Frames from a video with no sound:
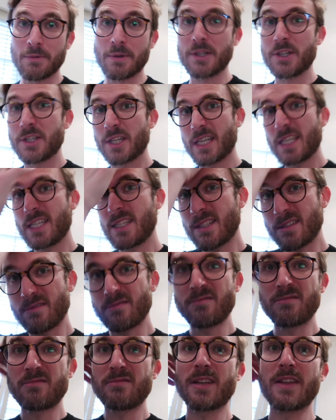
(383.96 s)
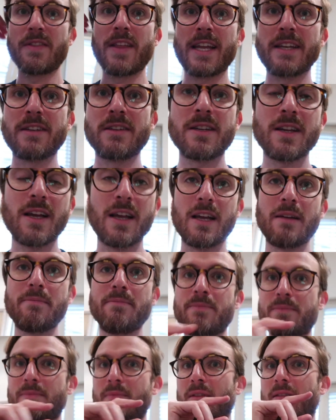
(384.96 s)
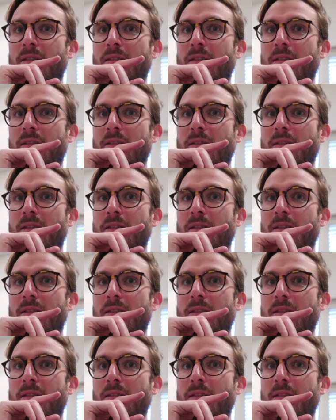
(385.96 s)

it with the cheese, and then um,